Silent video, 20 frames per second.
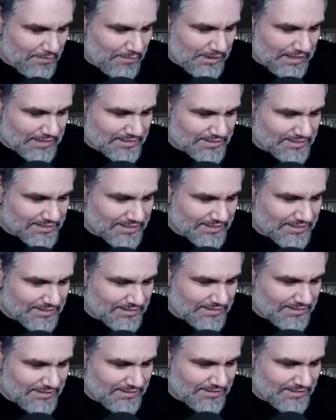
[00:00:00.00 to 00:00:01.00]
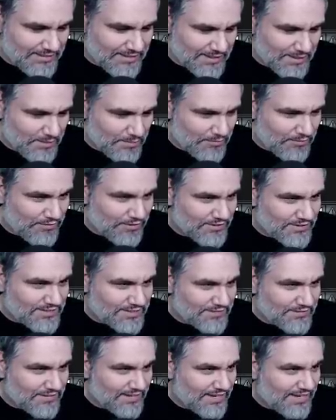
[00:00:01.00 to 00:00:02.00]
basic comforts
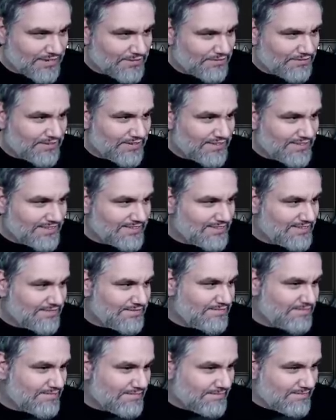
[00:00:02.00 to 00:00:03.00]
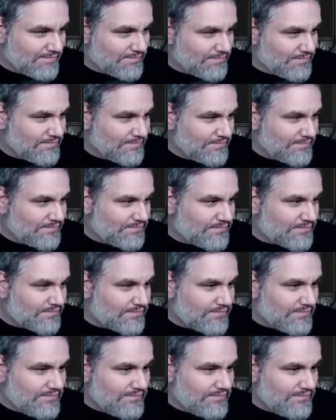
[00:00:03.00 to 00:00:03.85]
of life and how do relationships work.